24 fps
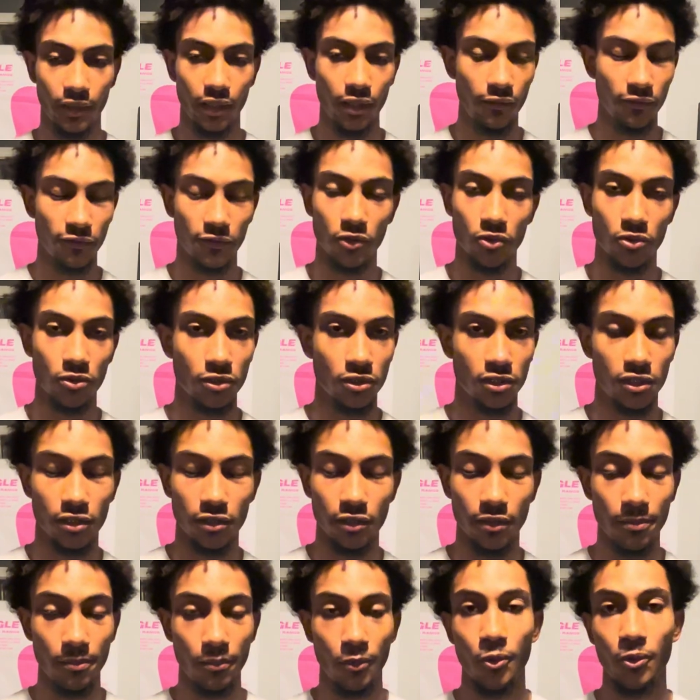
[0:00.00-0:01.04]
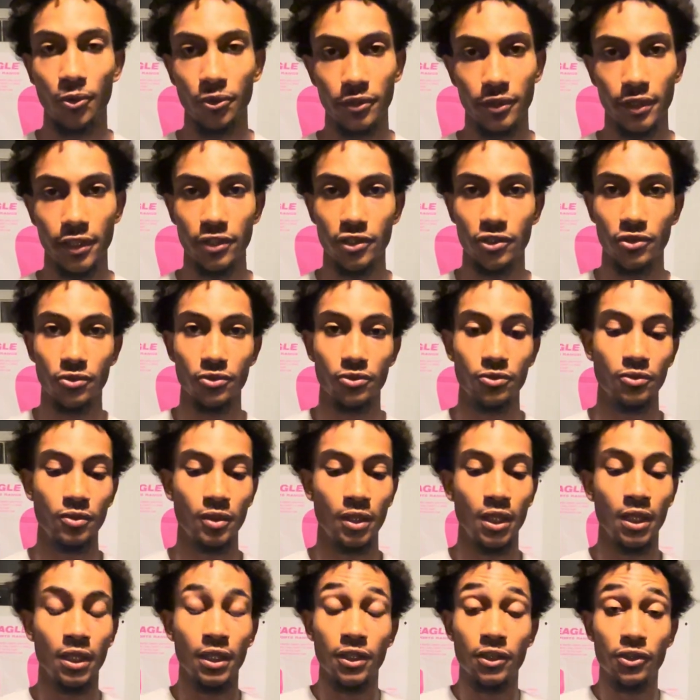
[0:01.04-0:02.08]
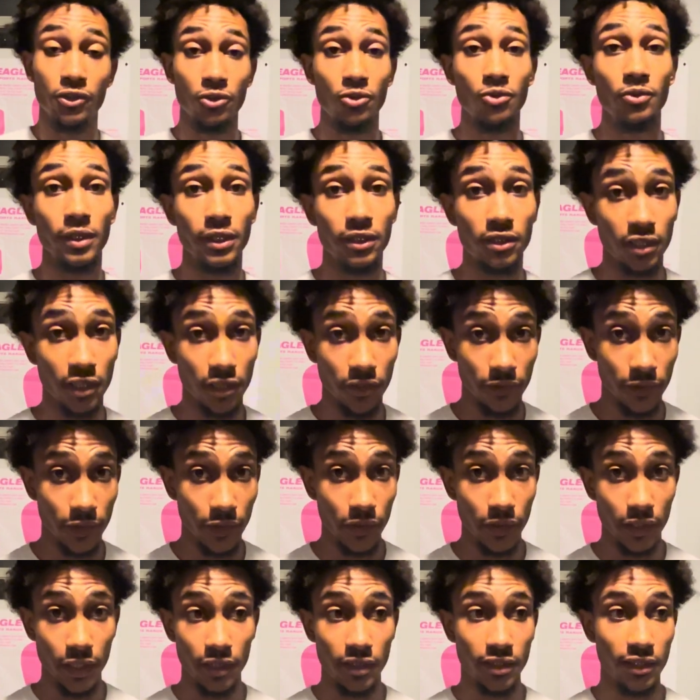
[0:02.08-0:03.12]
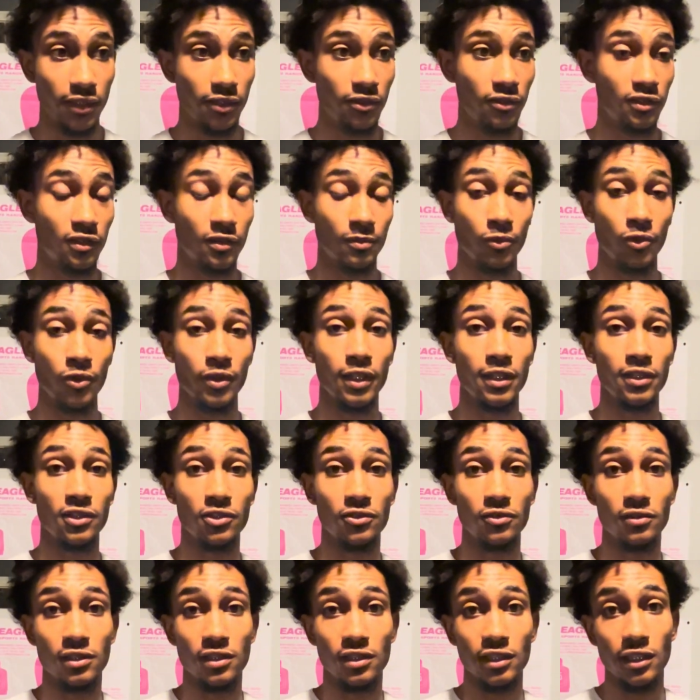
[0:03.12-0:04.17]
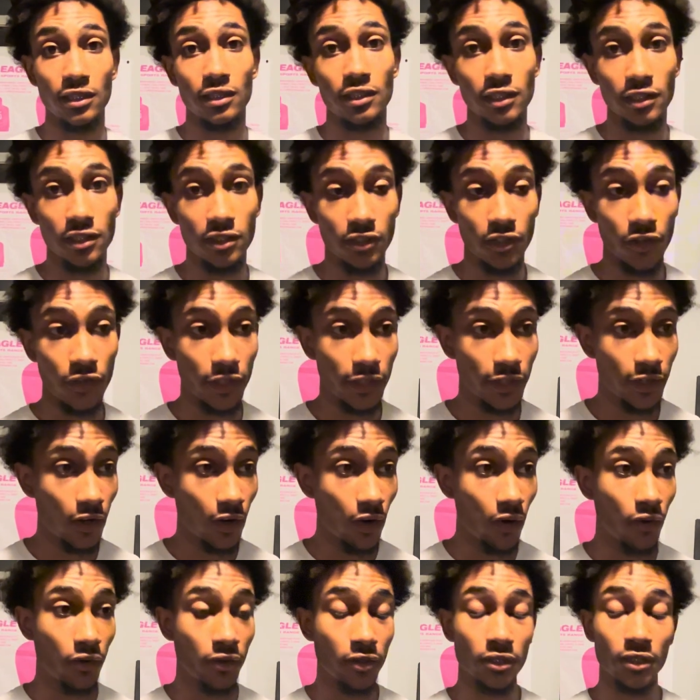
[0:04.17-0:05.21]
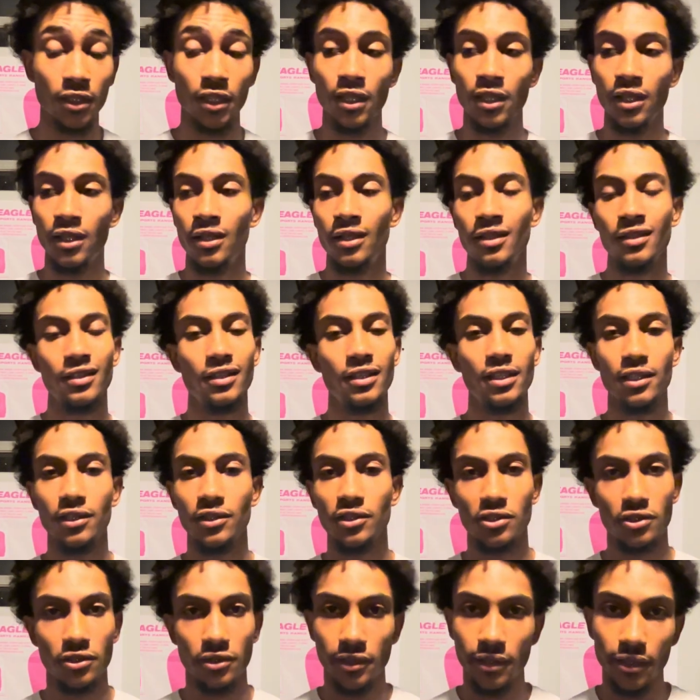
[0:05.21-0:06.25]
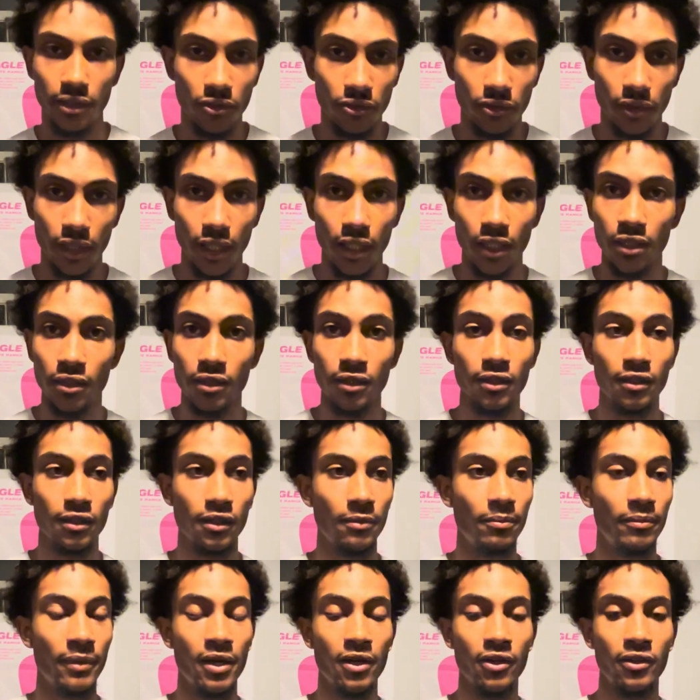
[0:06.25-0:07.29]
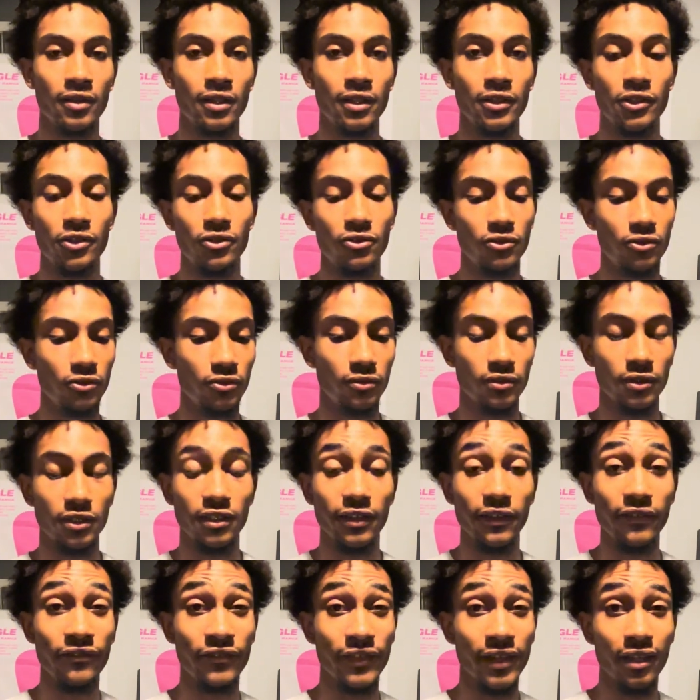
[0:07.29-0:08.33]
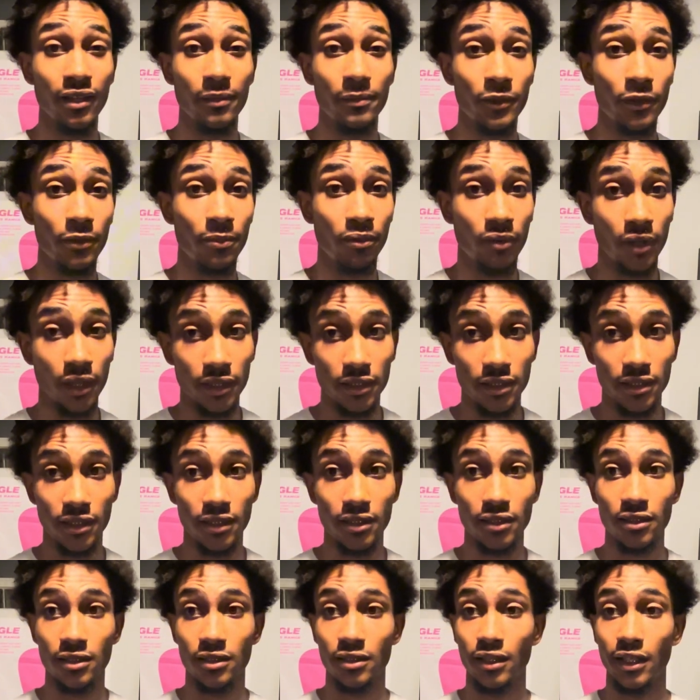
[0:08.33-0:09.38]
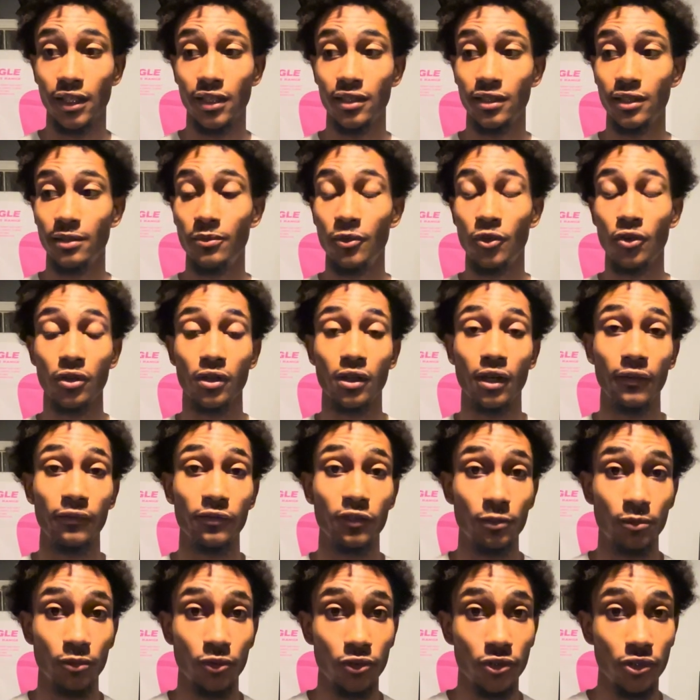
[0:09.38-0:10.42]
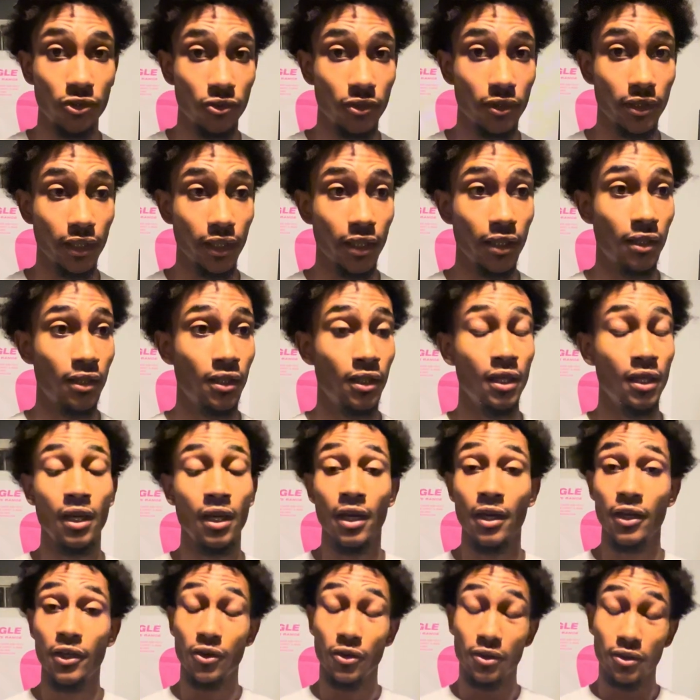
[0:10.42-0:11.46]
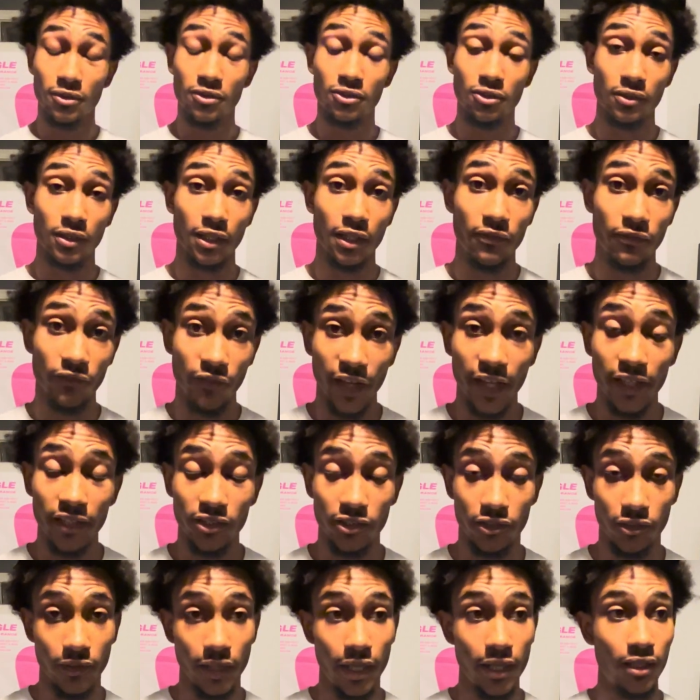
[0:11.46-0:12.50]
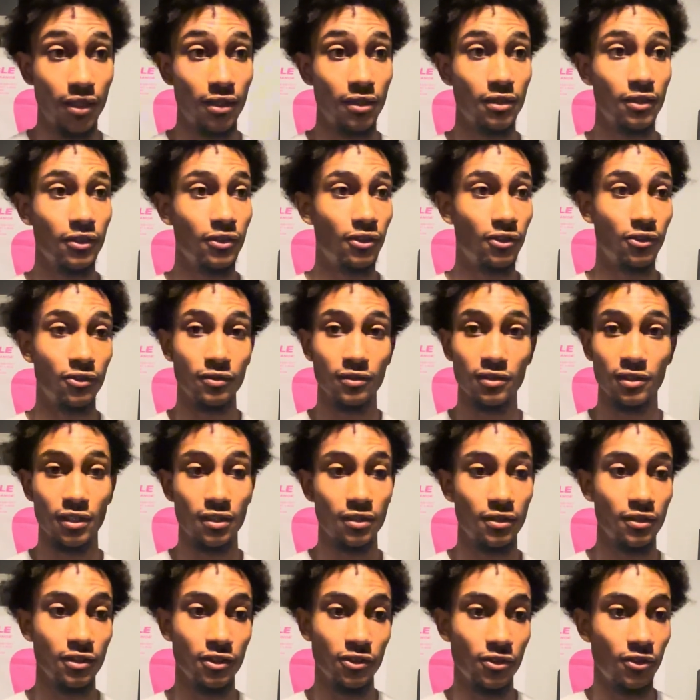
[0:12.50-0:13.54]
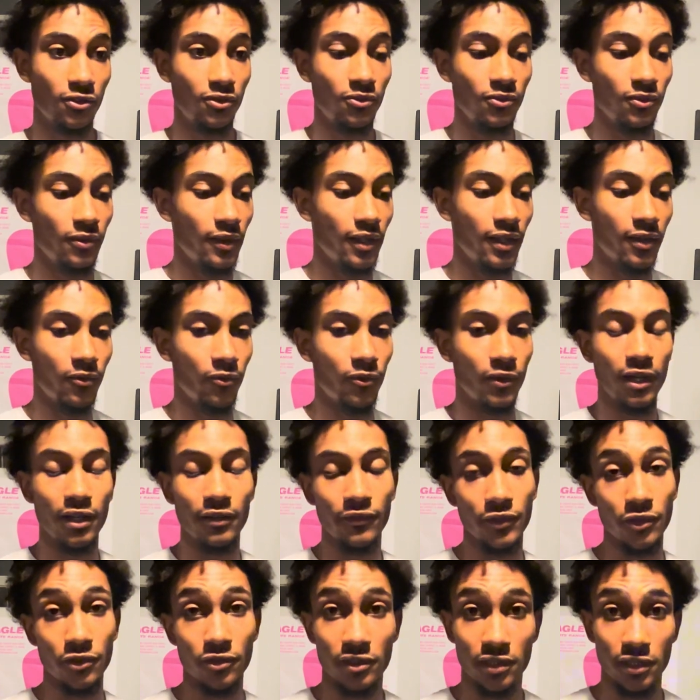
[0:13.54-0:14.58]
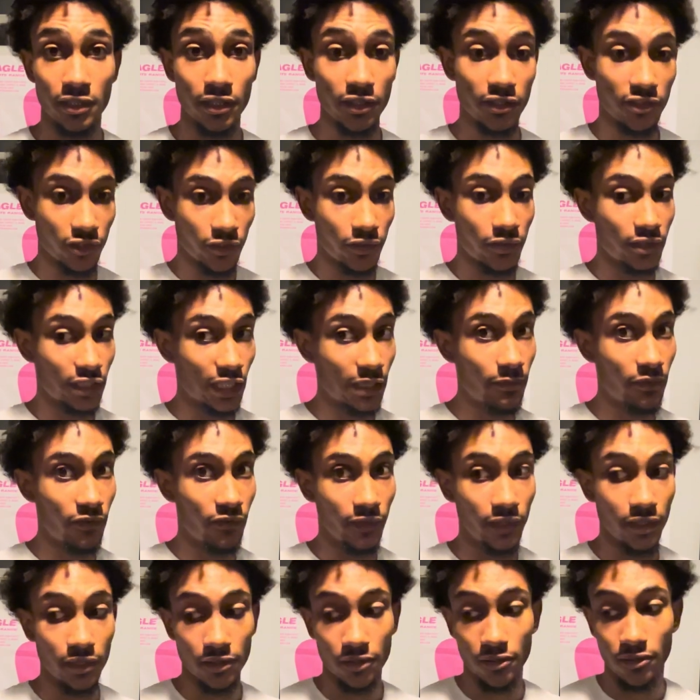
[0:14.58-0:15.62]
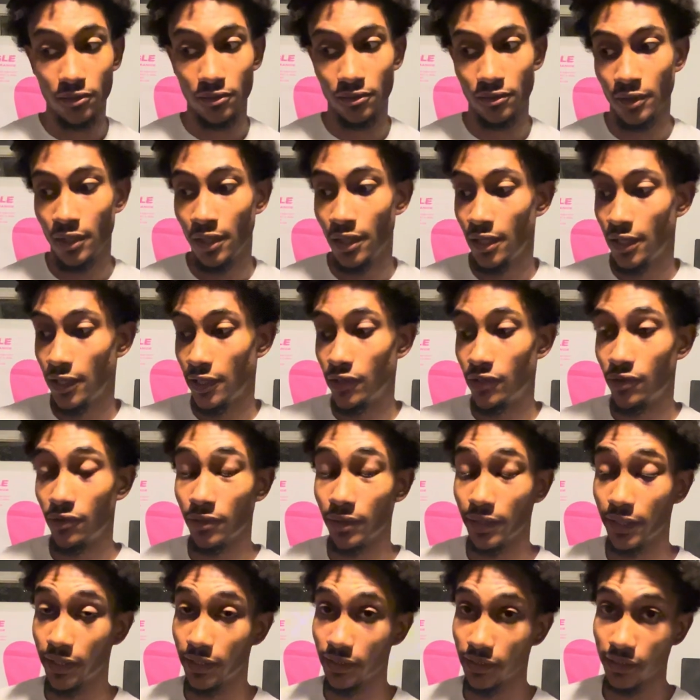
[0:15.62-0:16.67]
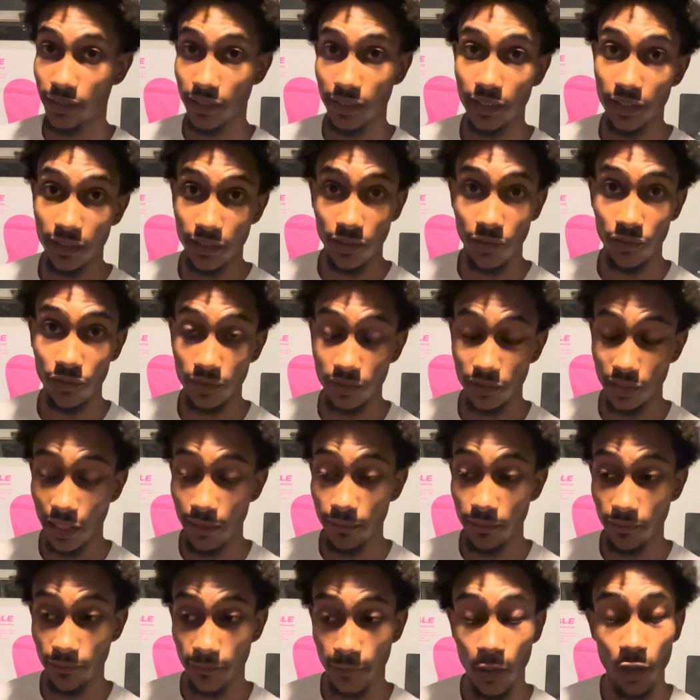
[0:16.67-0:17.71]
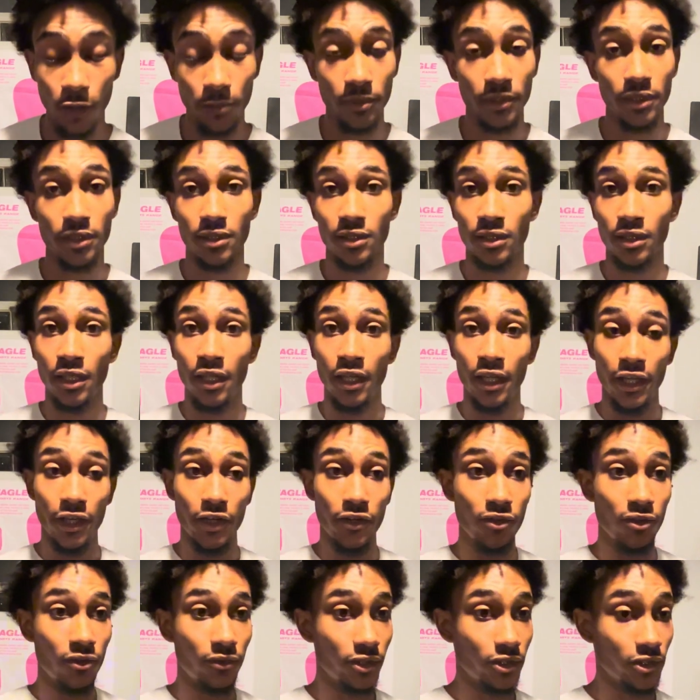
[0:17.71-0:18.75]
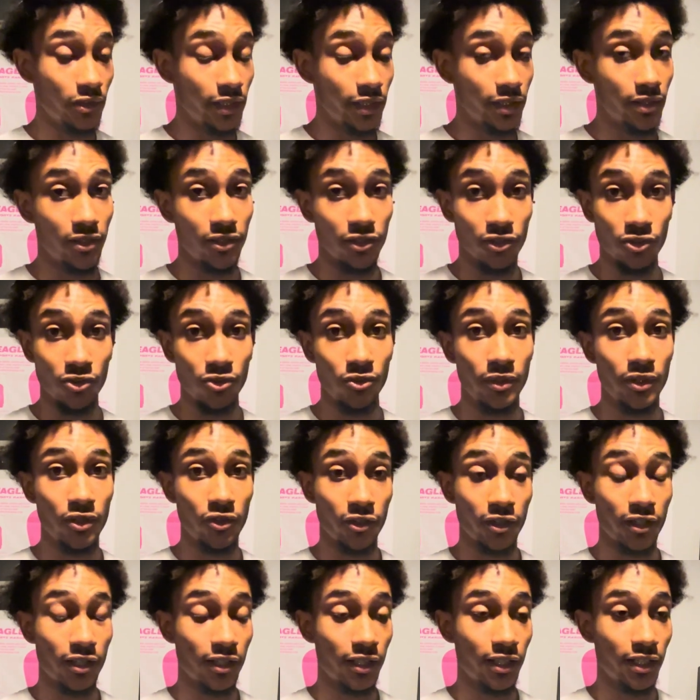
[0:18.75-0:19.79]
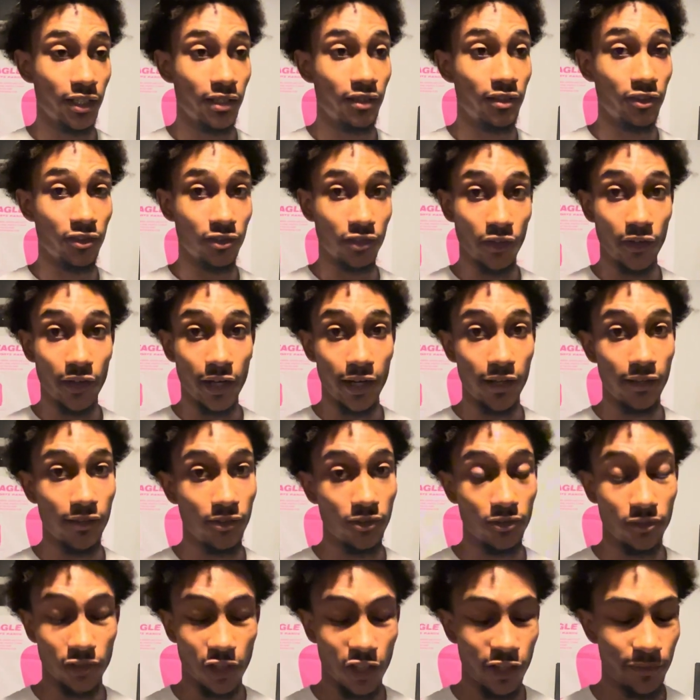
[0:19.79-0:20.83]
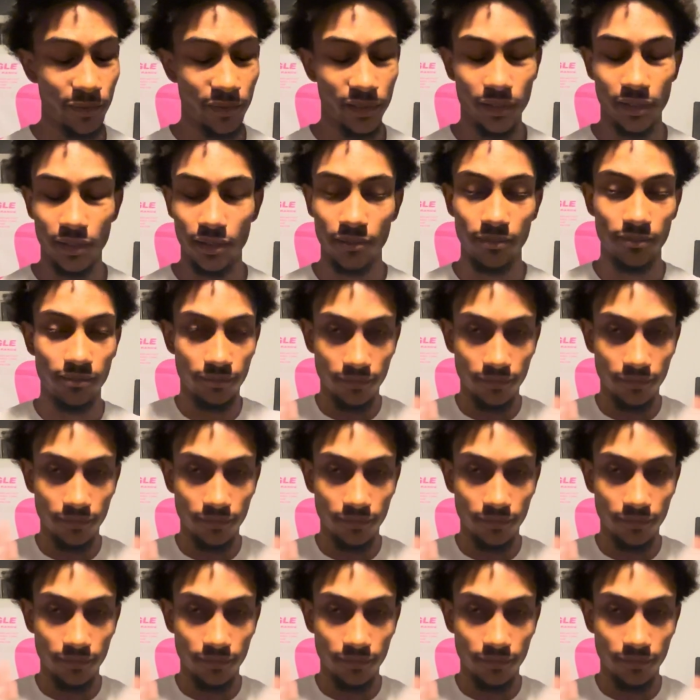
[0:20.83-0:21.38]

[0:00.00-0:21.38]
And of course, the more that you do interior details, the more that you see these dirty cars, the easier it'll get, the better that you'll develop your process, and the more comfortable you'll get. You'll also get faster at it. You know, since, you know, whenever you see a certain type of vehicle, you know it has these certain types of carpets, you know what you need to do in order to get the dirt out of those carpets.